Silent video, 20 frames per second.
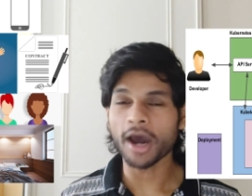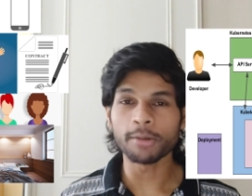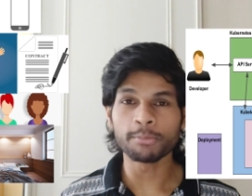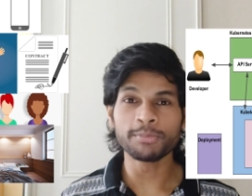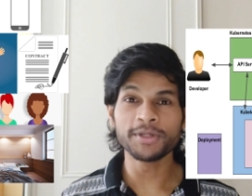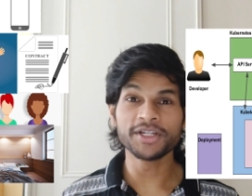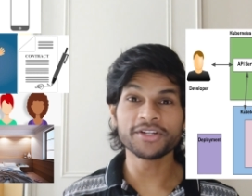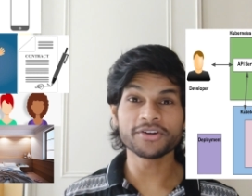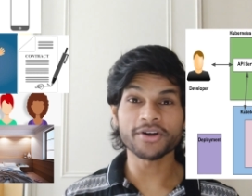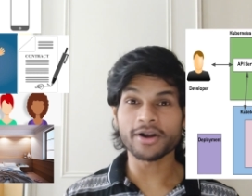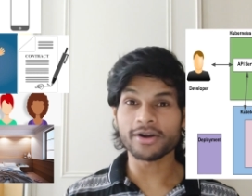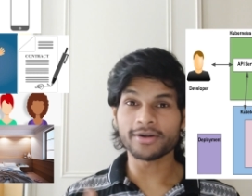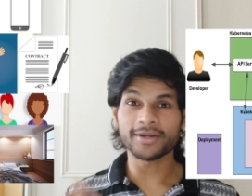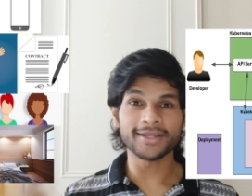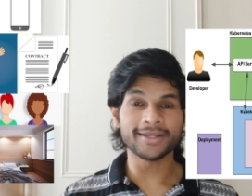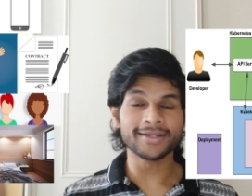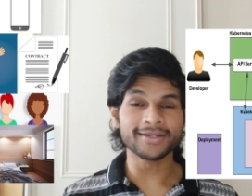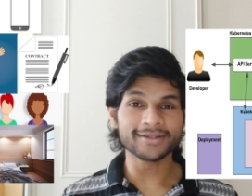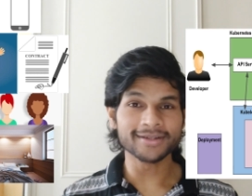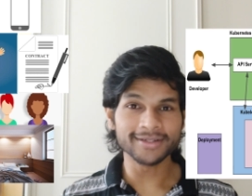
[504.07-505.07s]

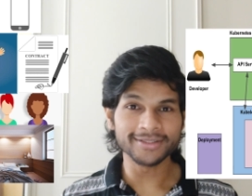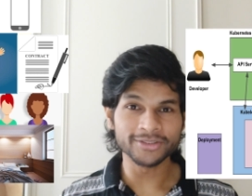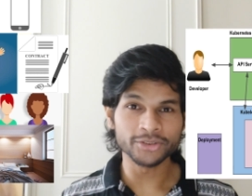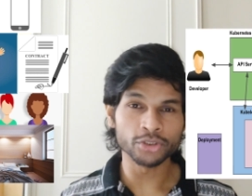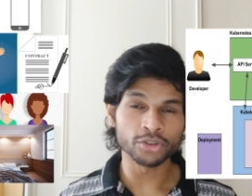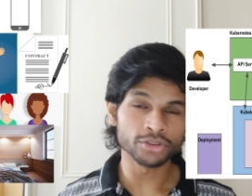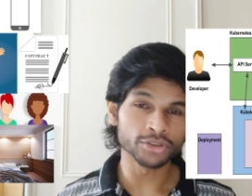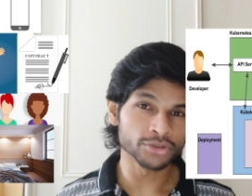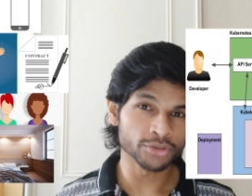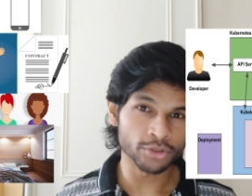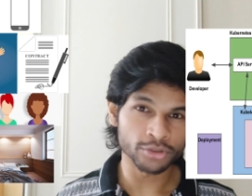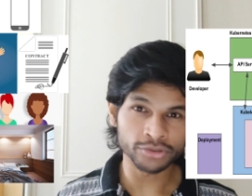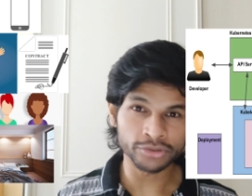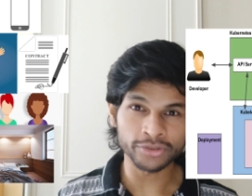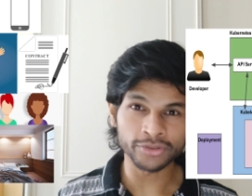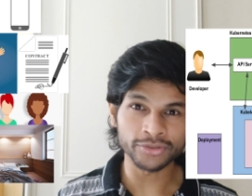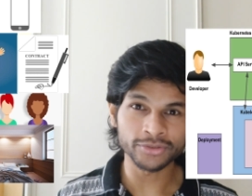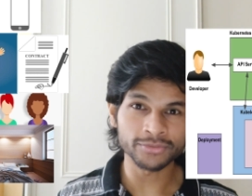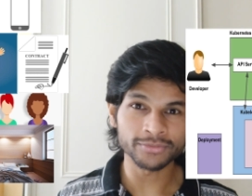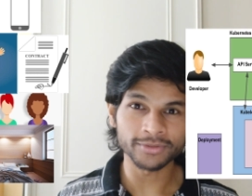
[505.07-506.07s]
arbitrarily increase your
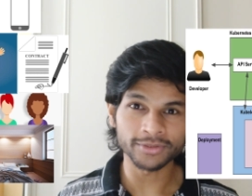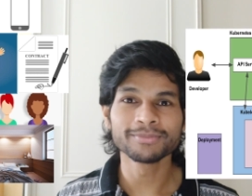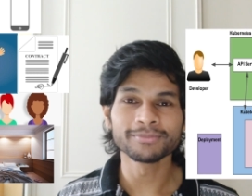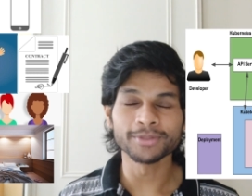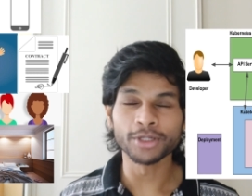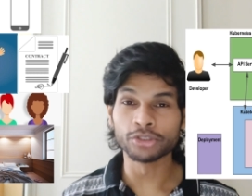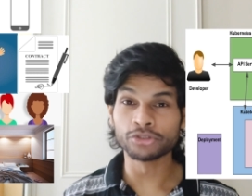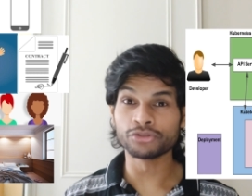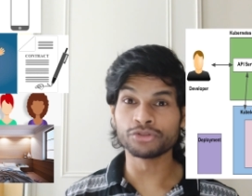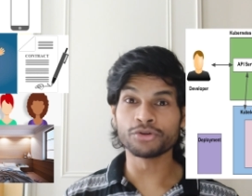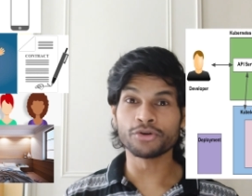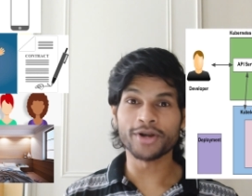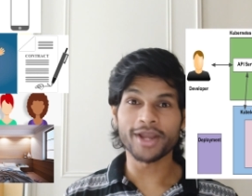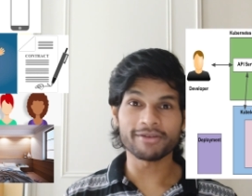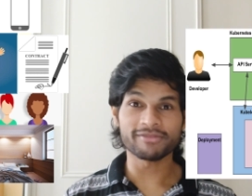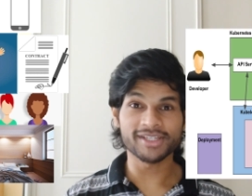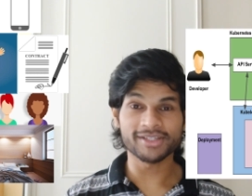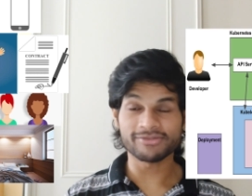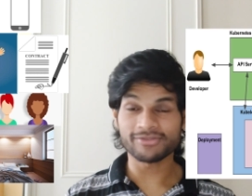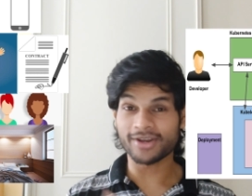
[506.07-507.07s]
resources because you don't
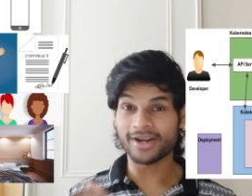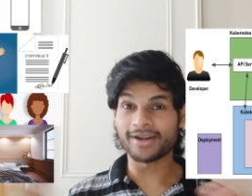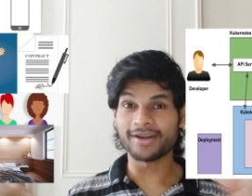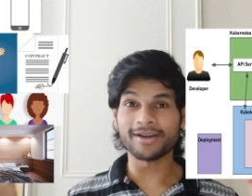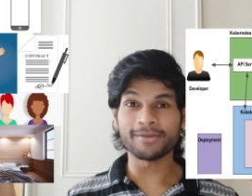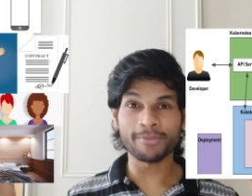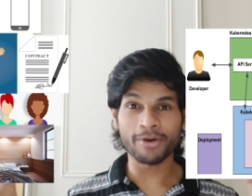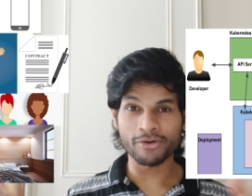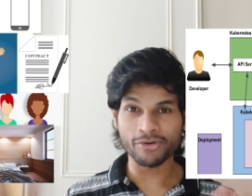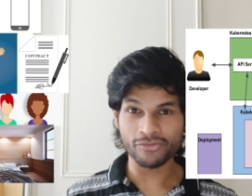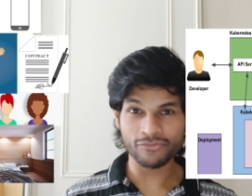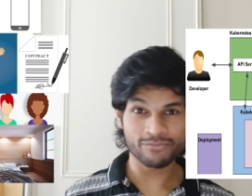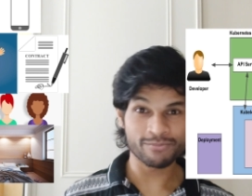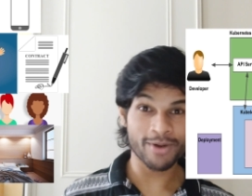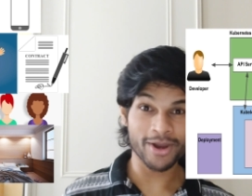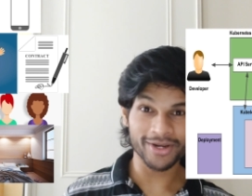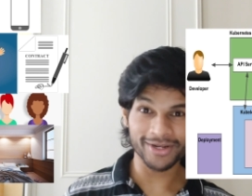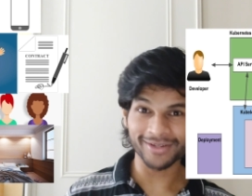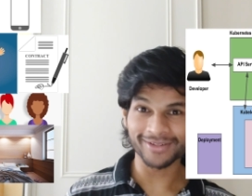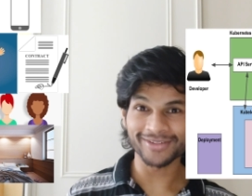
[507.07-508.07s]
have infinite amount of
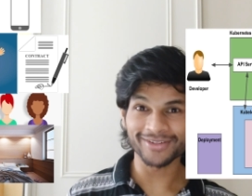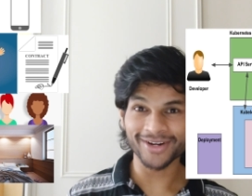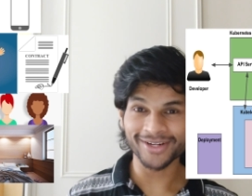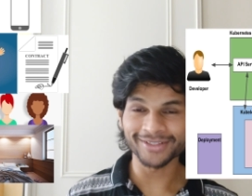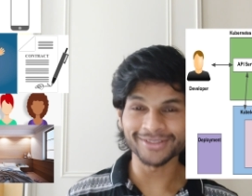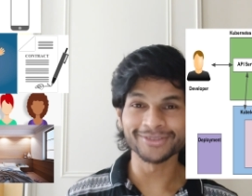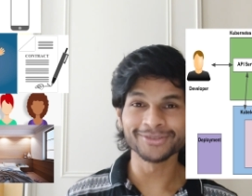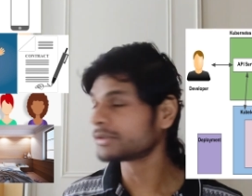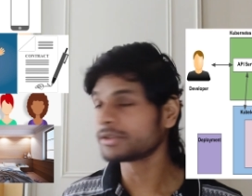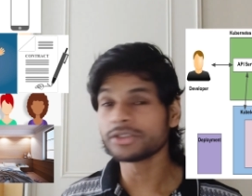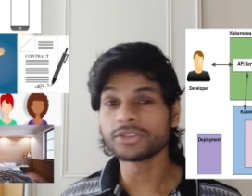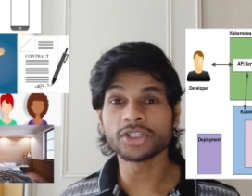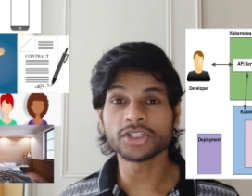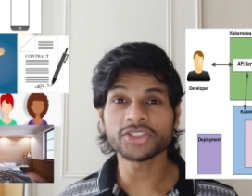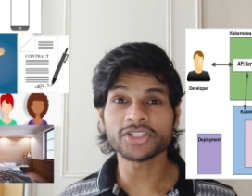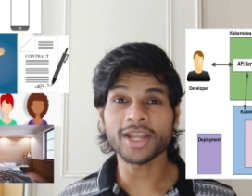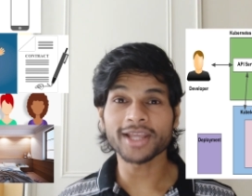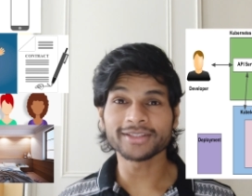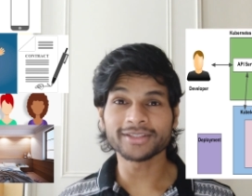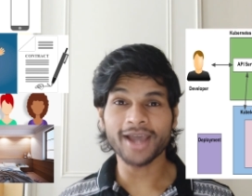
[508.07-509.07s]
money right
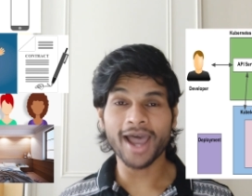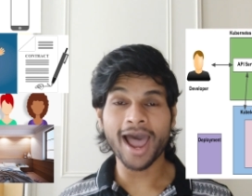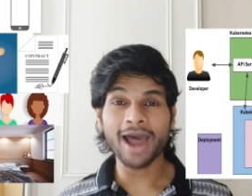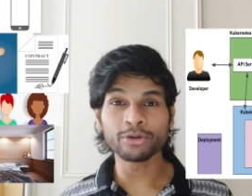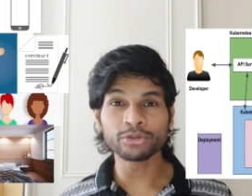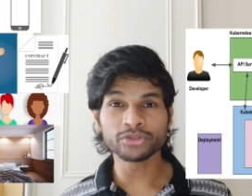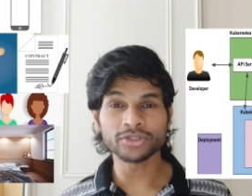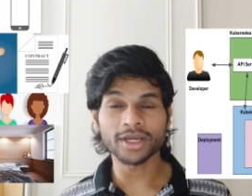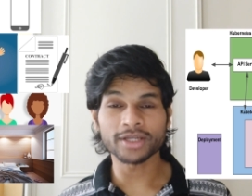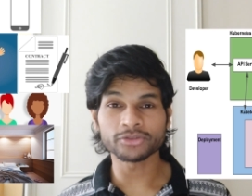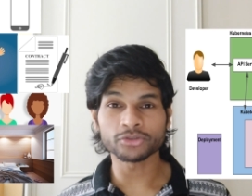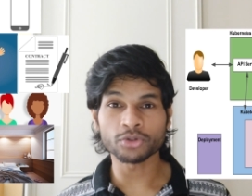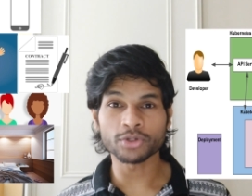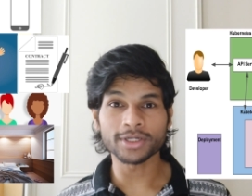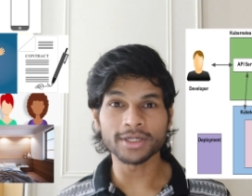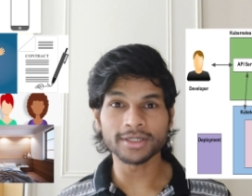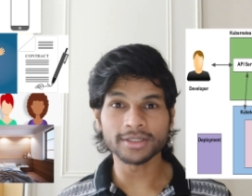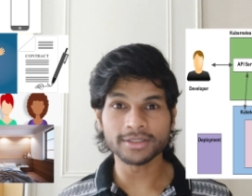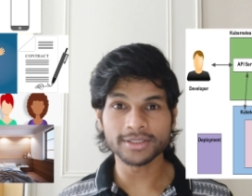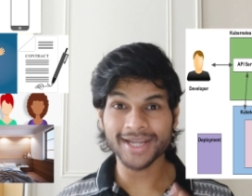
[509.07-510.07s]
just like the house has
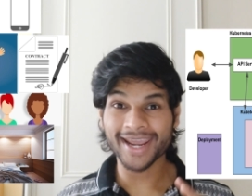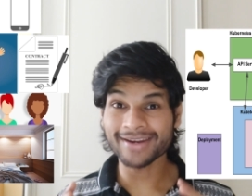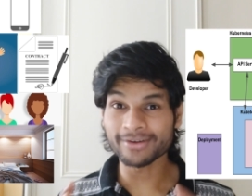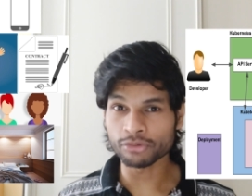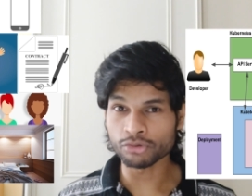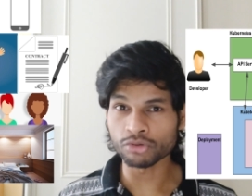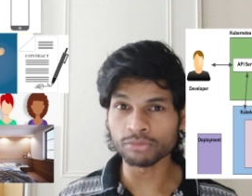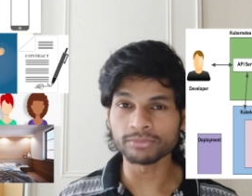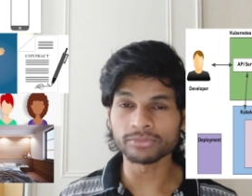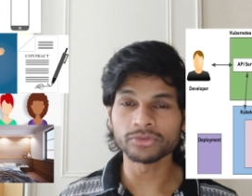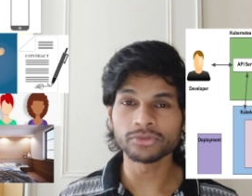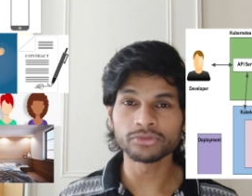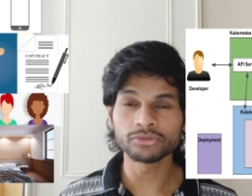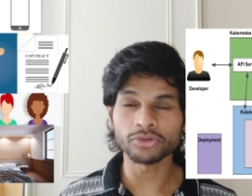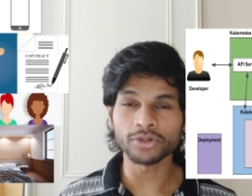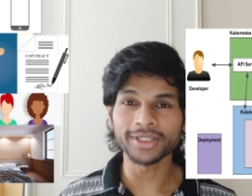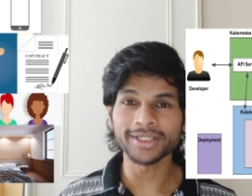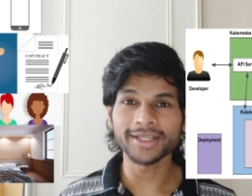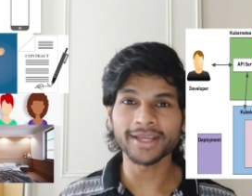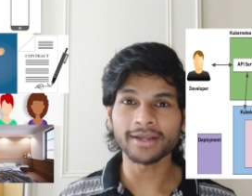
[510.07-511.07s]
only 10 rooms
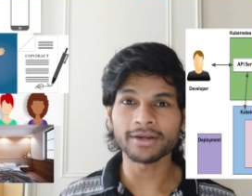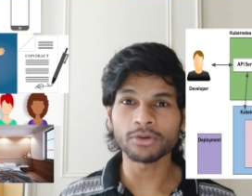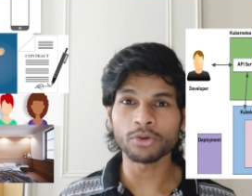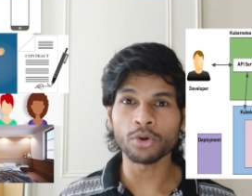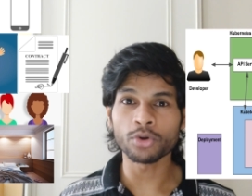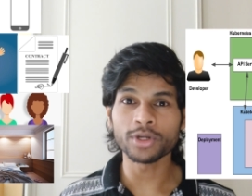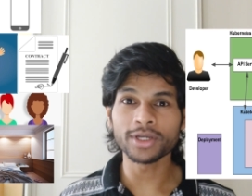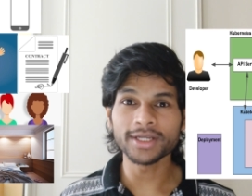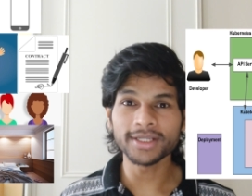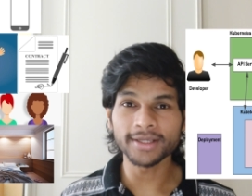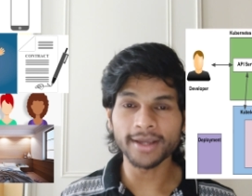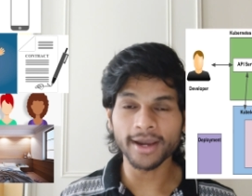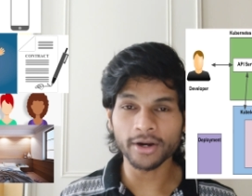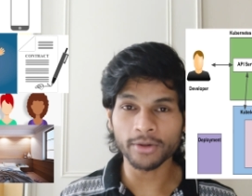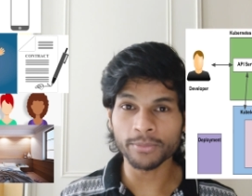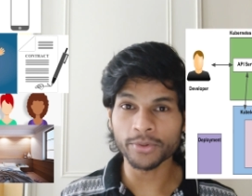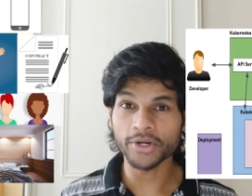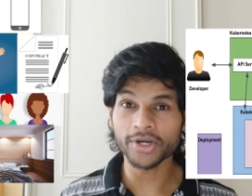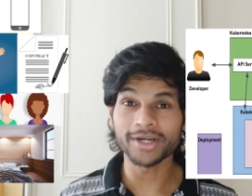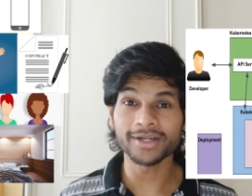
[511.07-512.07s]
so it can only
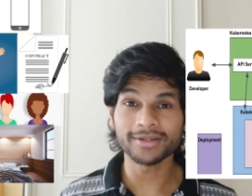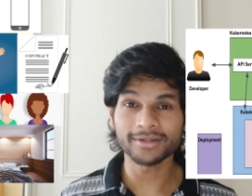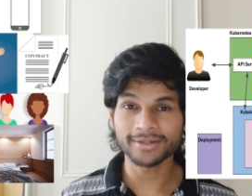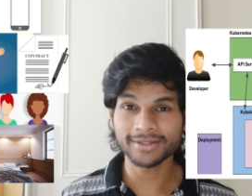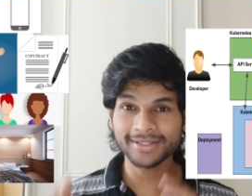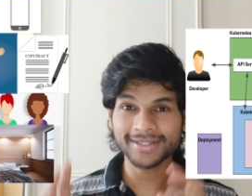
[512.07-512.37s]
accommodate